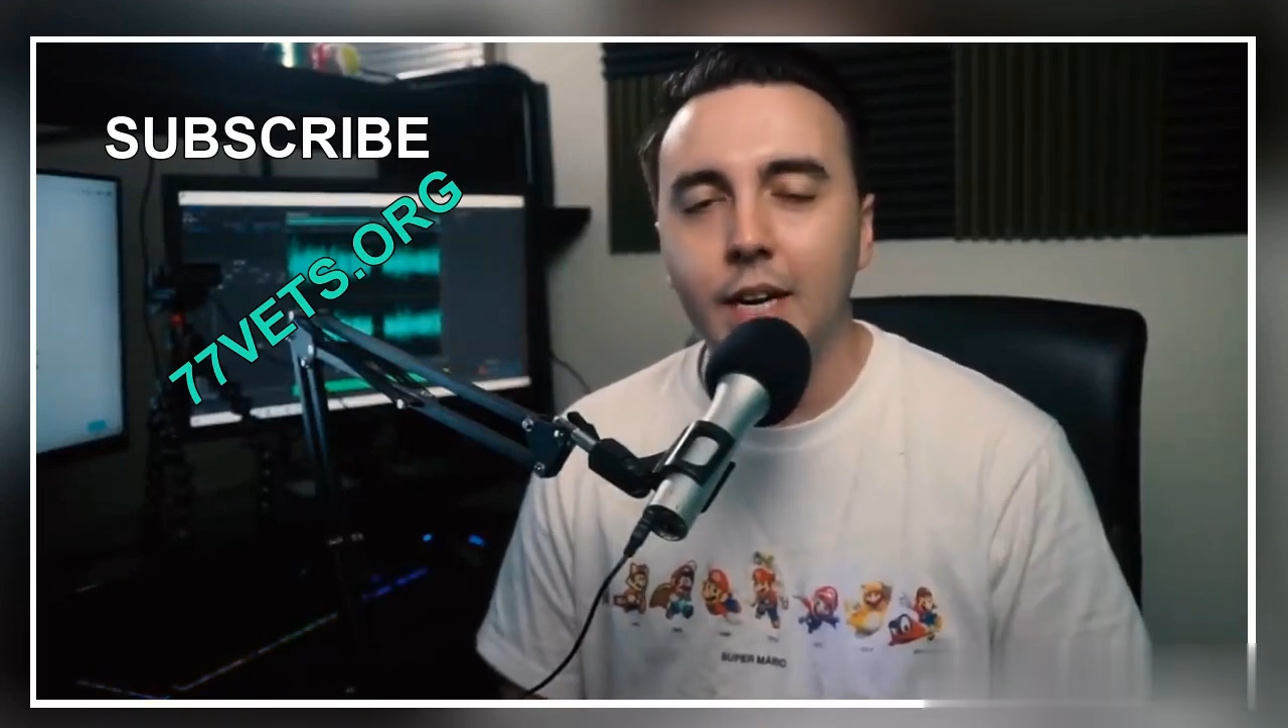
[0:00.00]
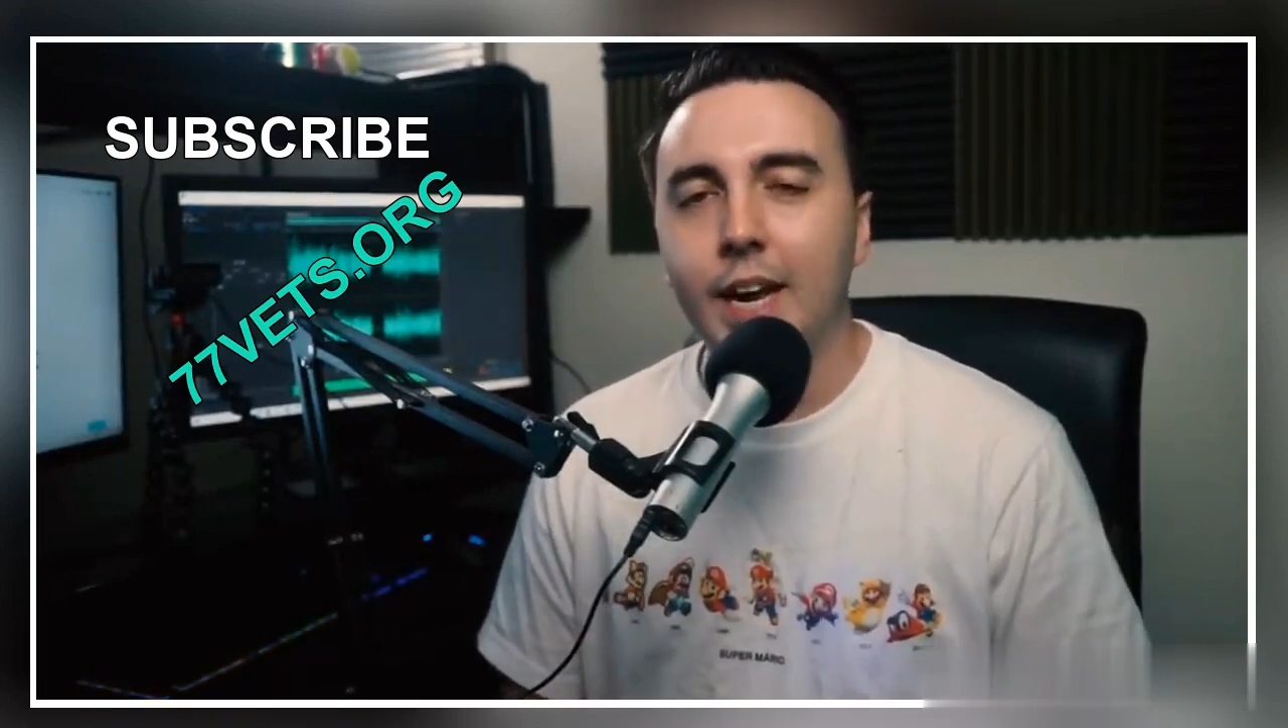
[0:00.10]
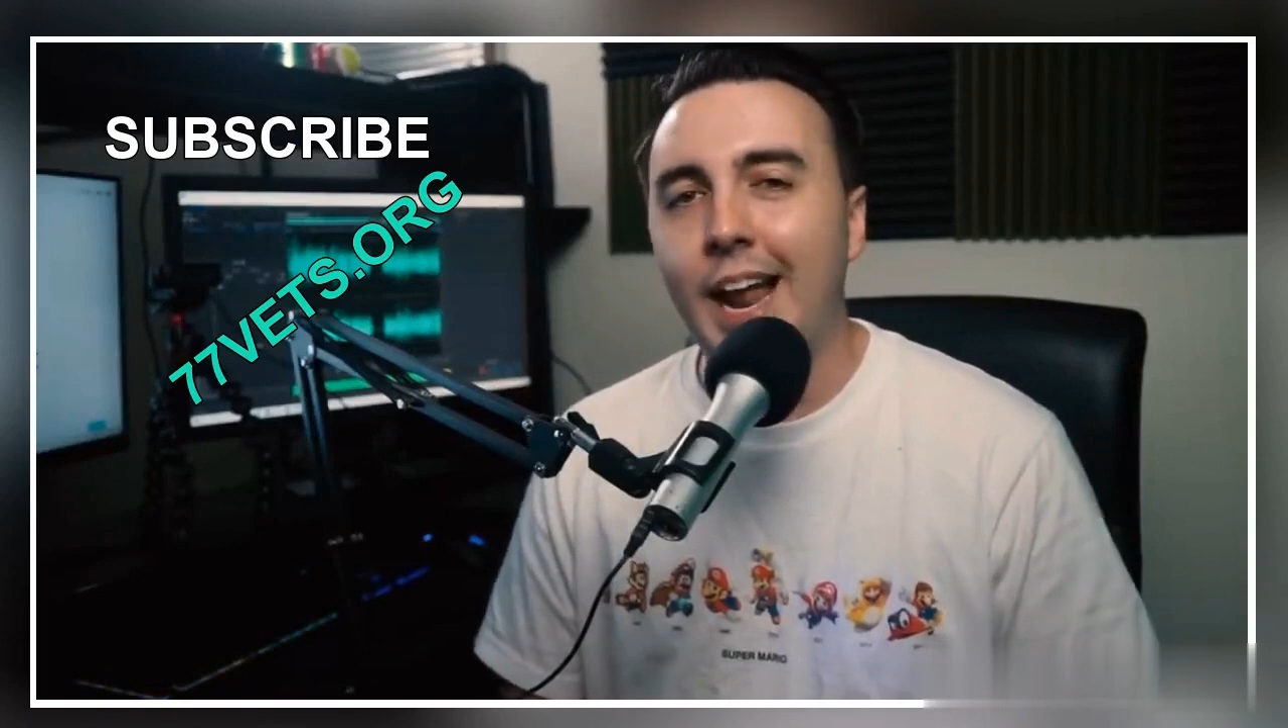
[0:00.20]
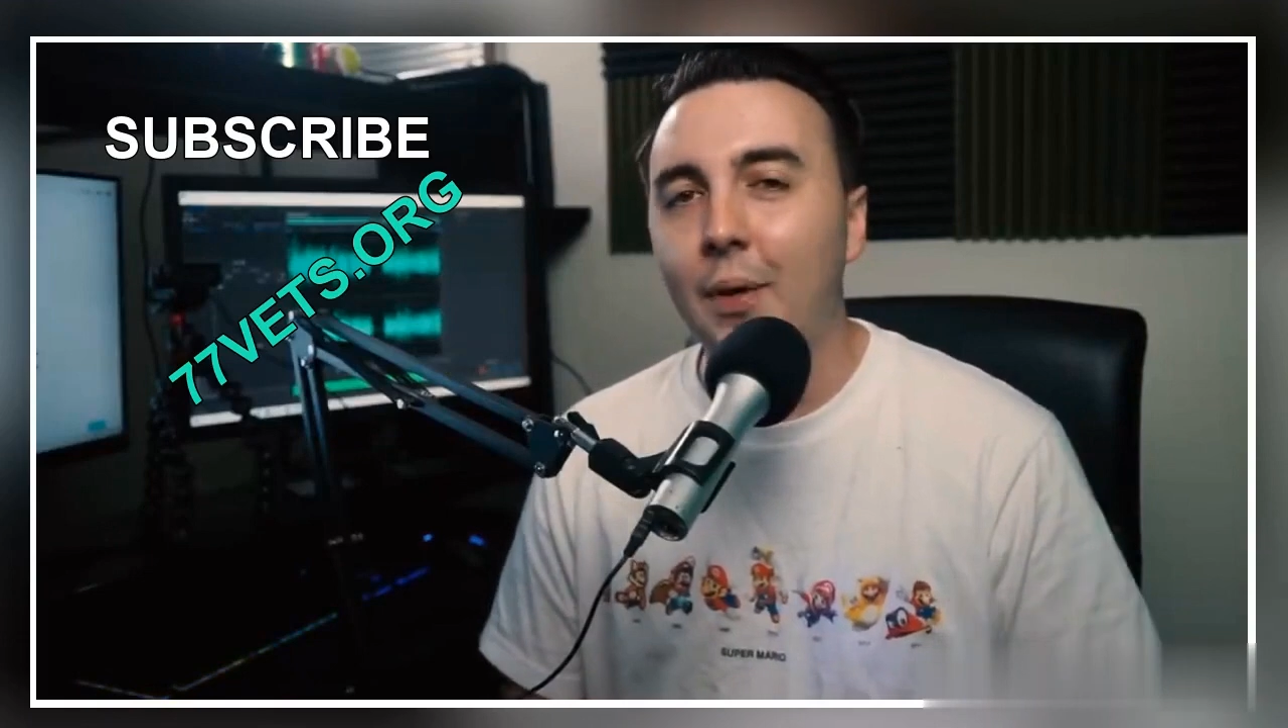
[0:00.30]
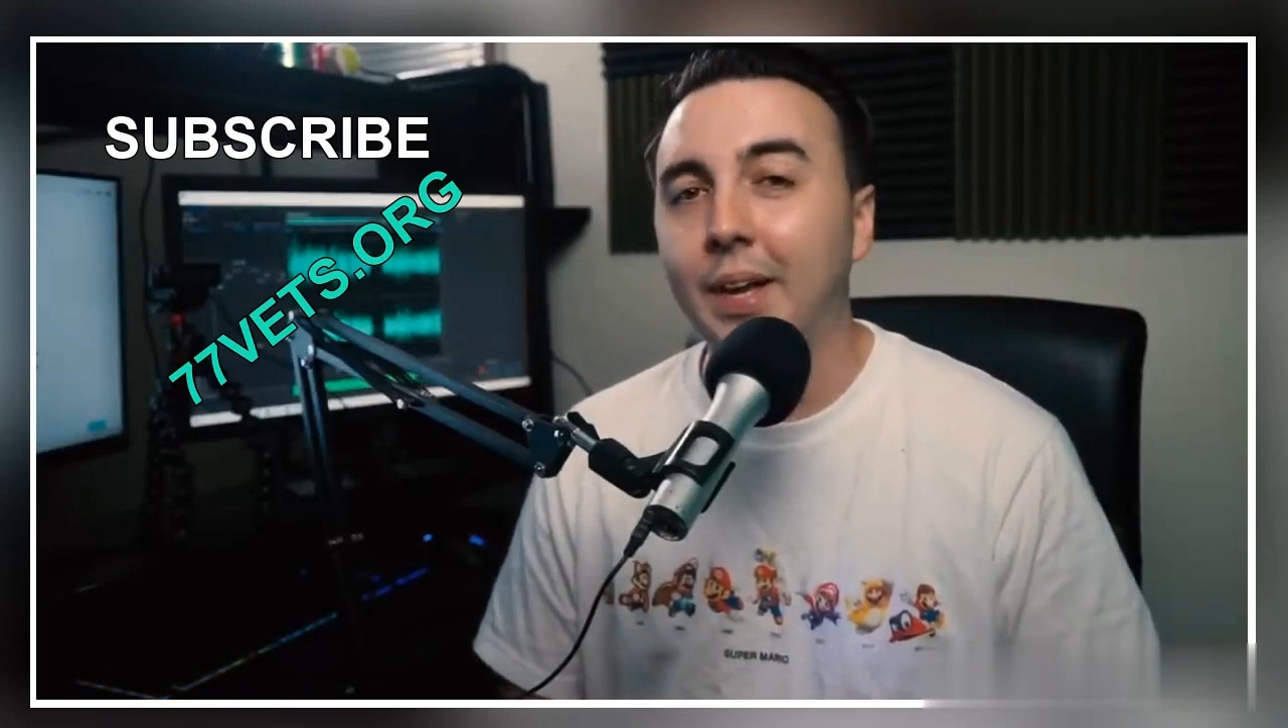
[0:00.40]

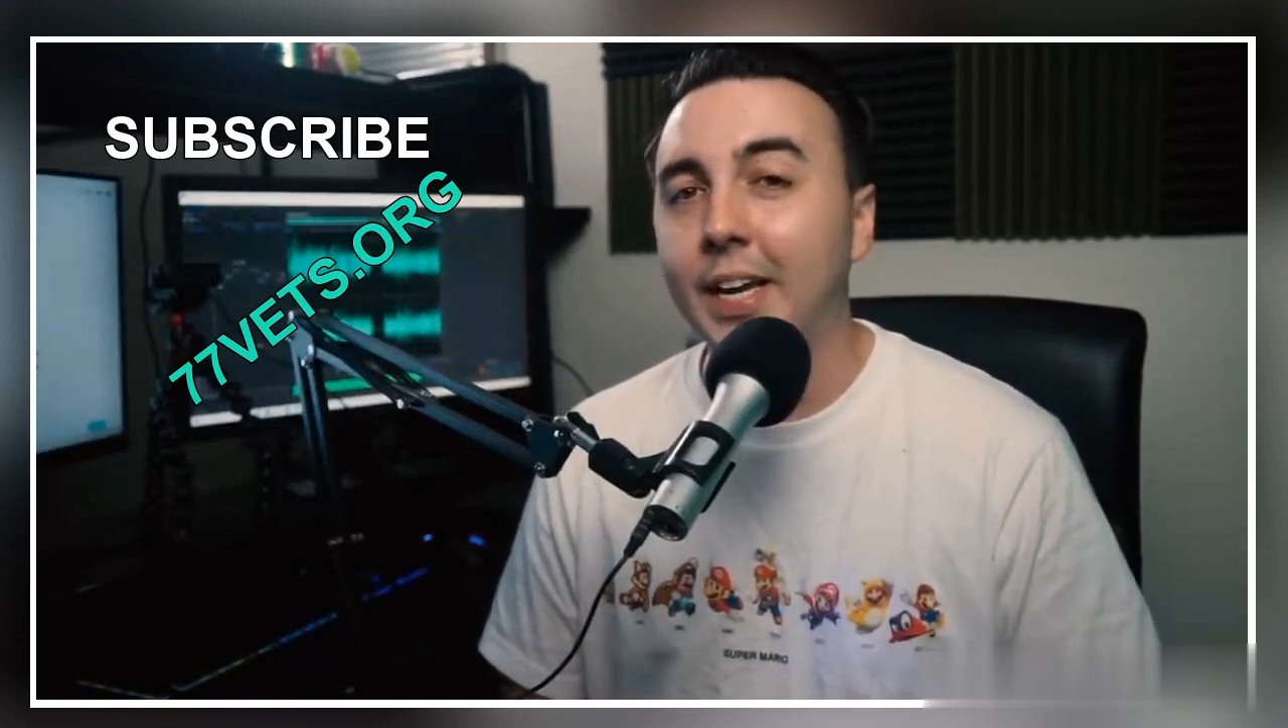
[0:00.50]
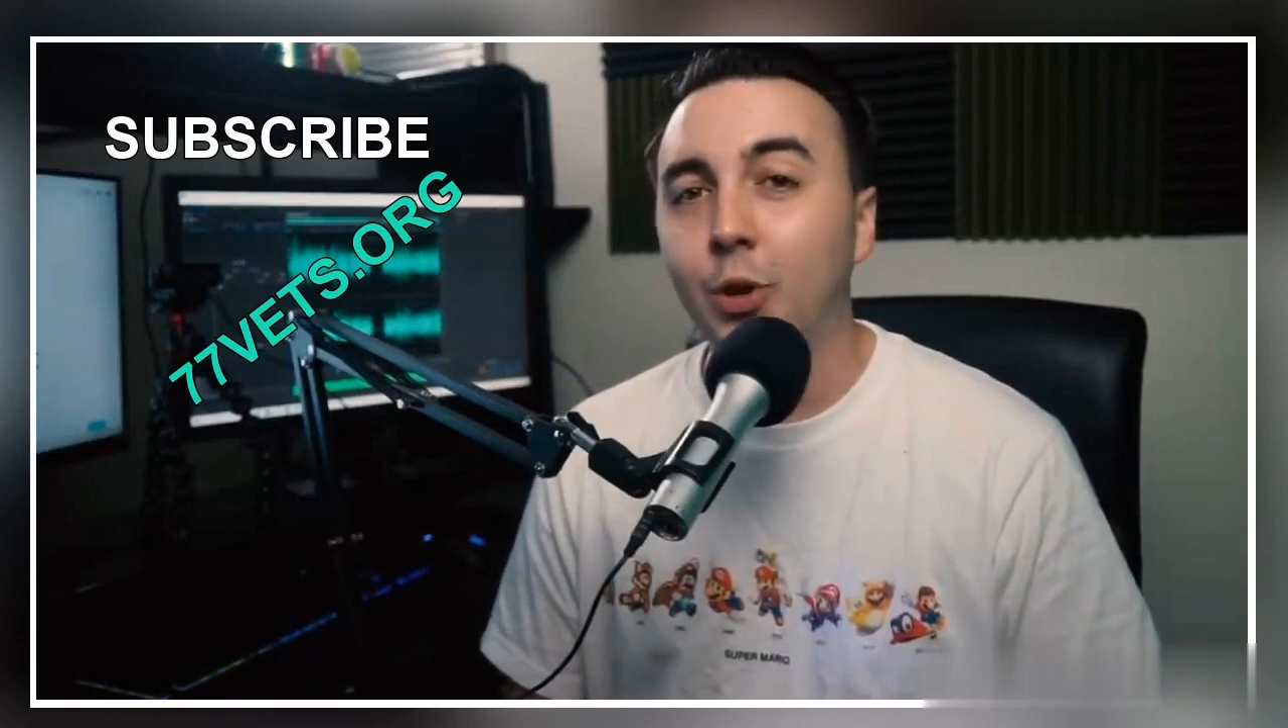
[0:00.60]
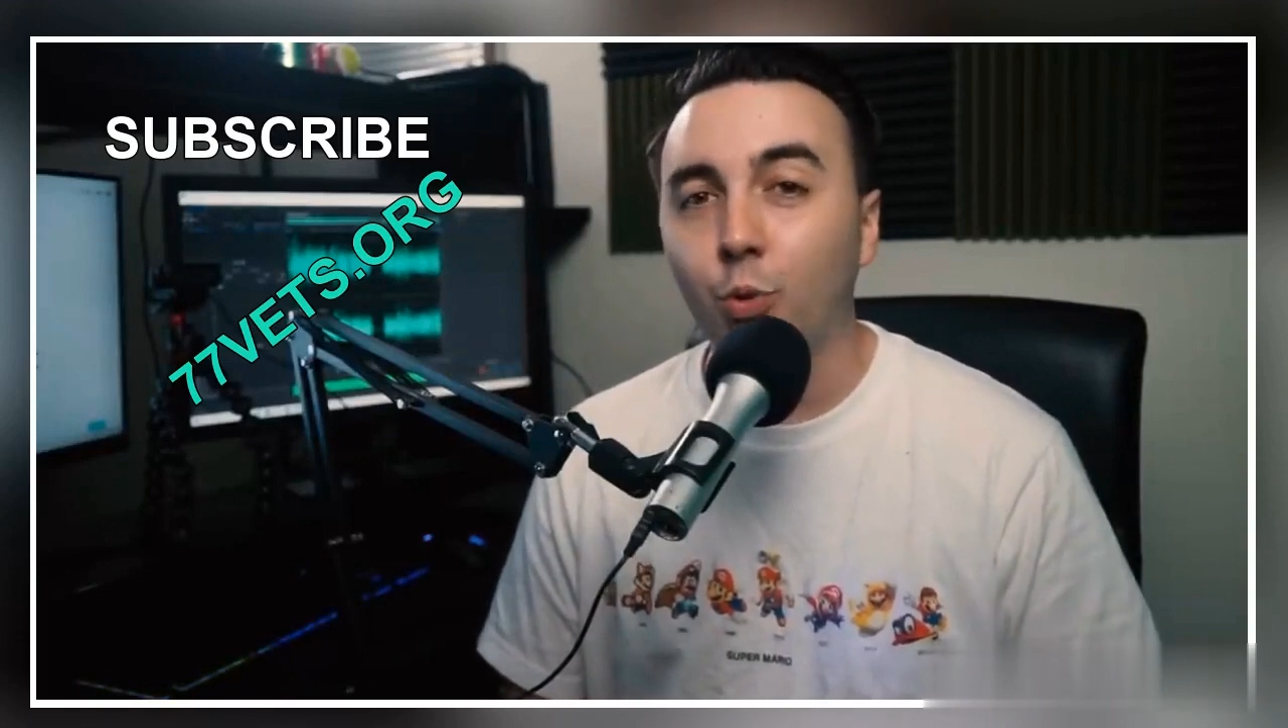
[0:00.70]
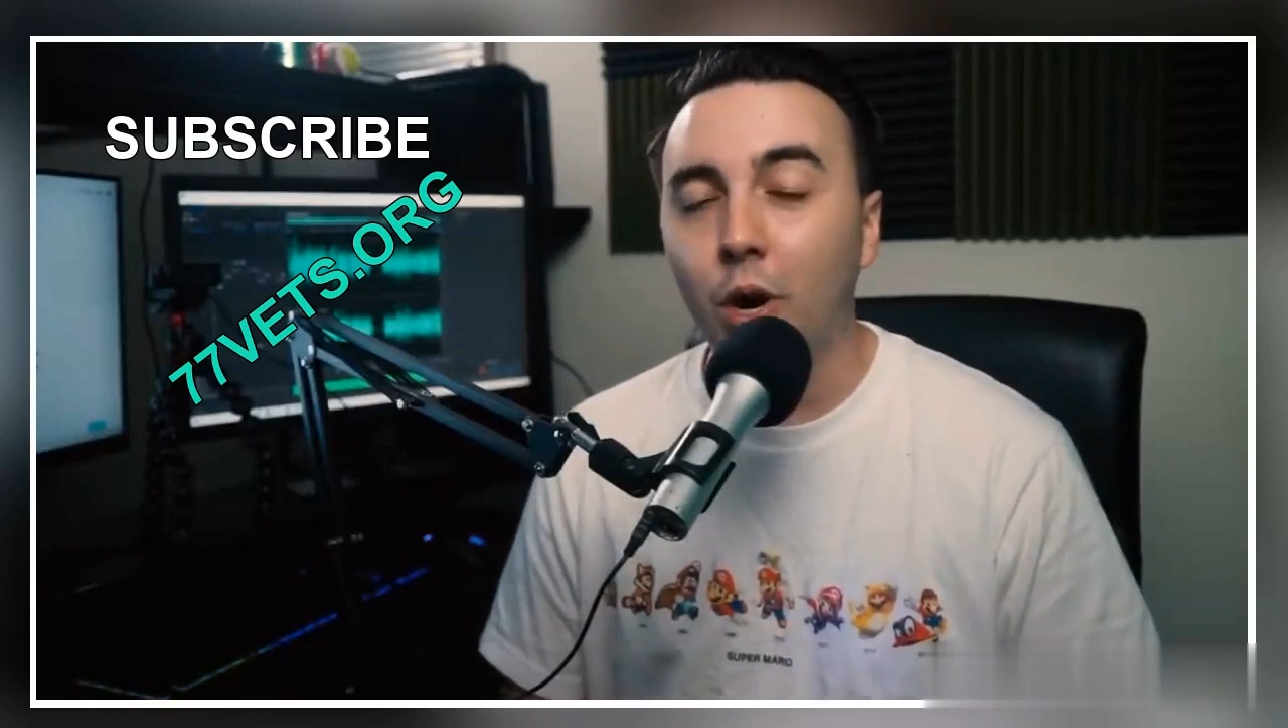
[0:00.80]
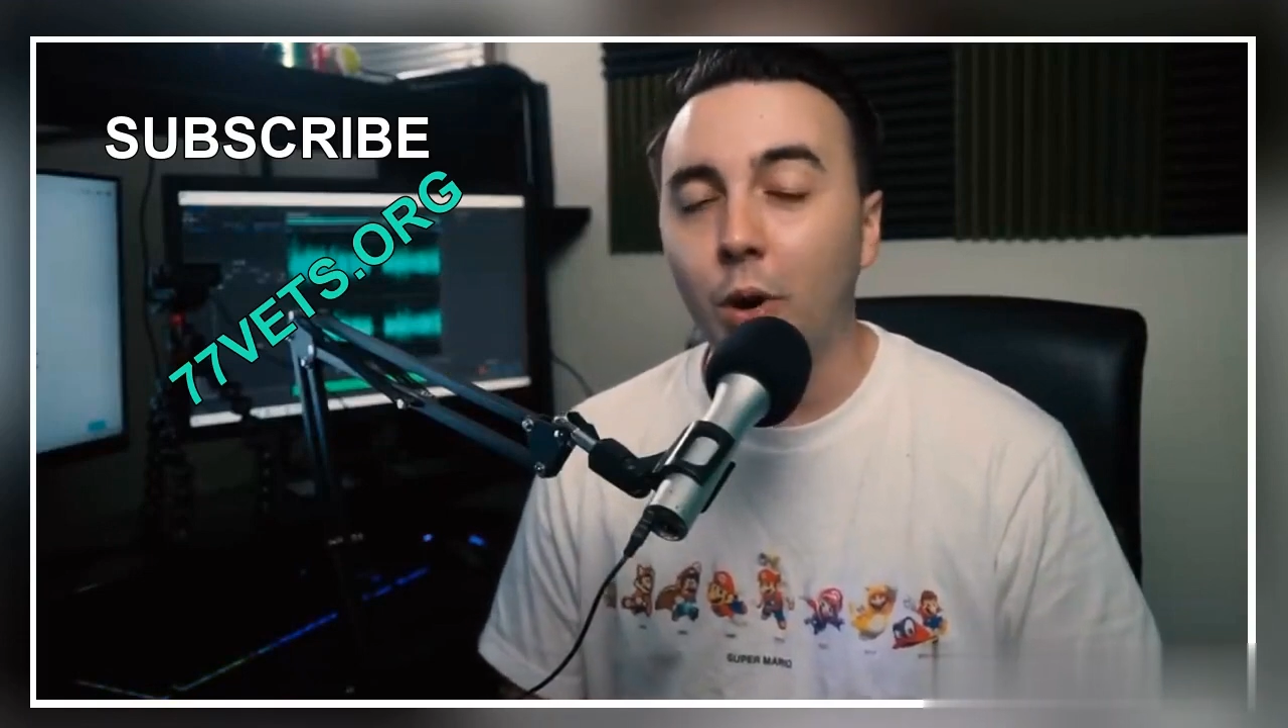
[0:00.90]
and how that can
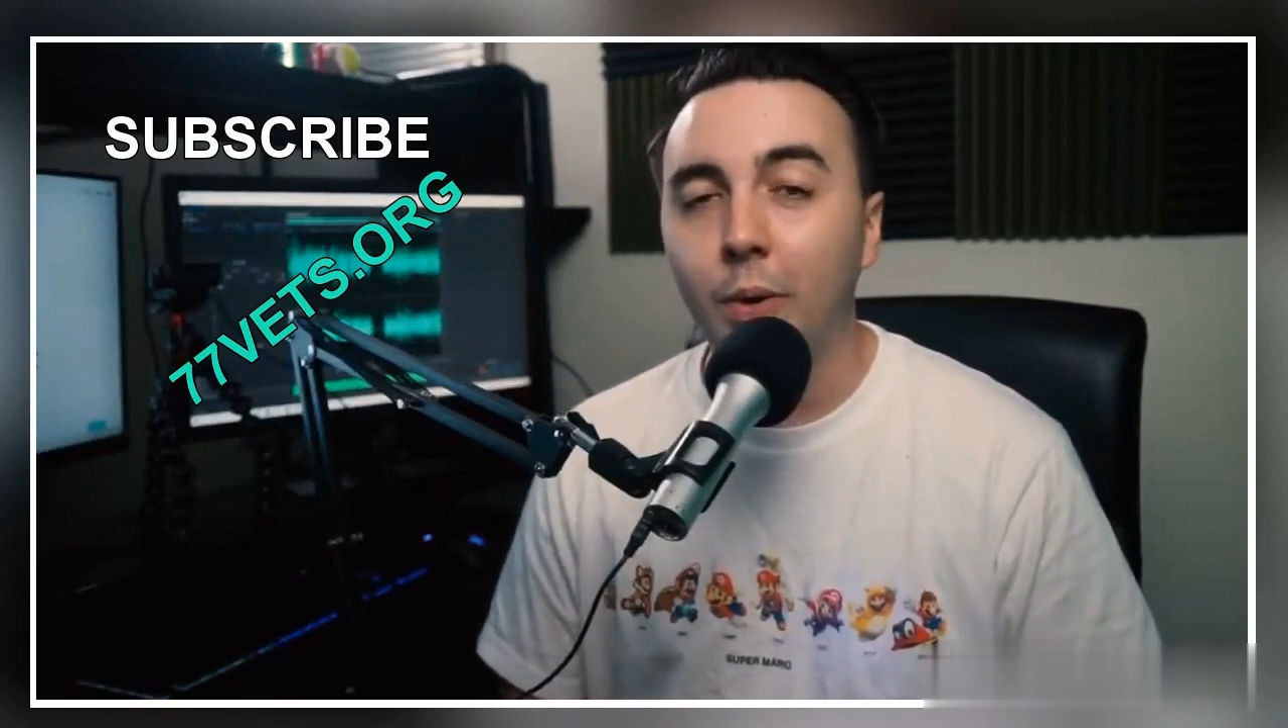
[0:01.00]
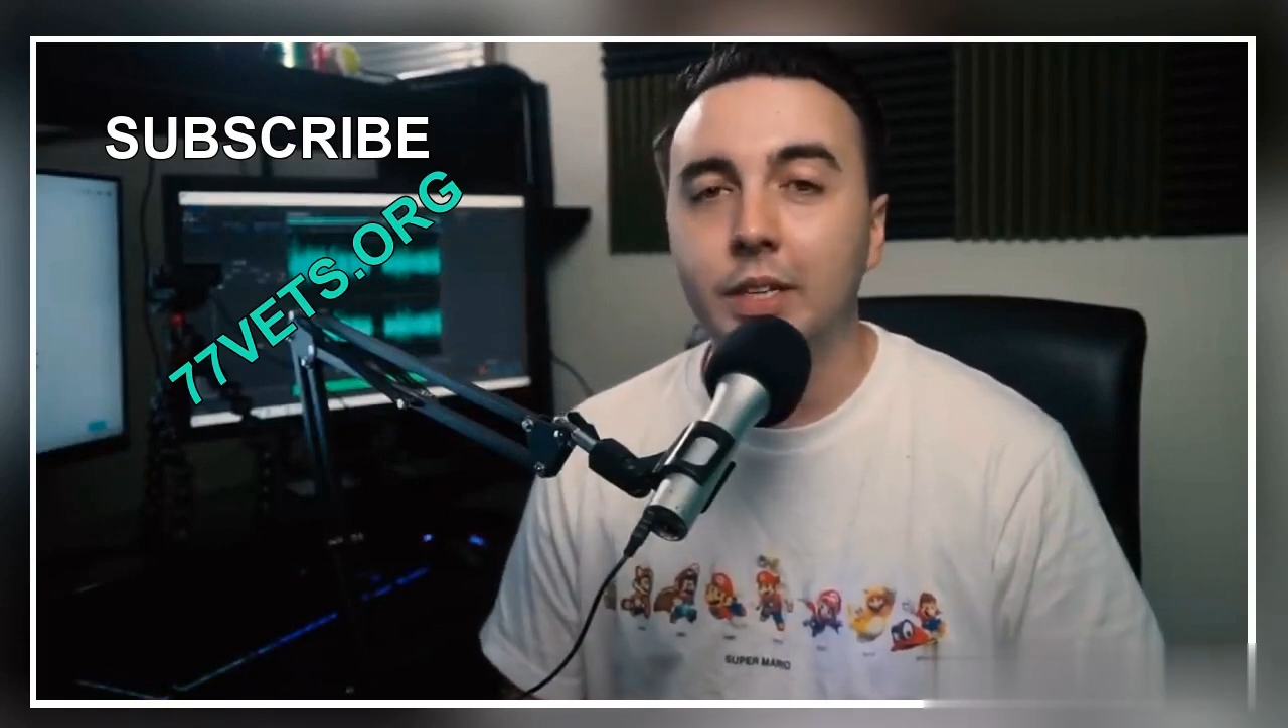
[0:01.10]
grow.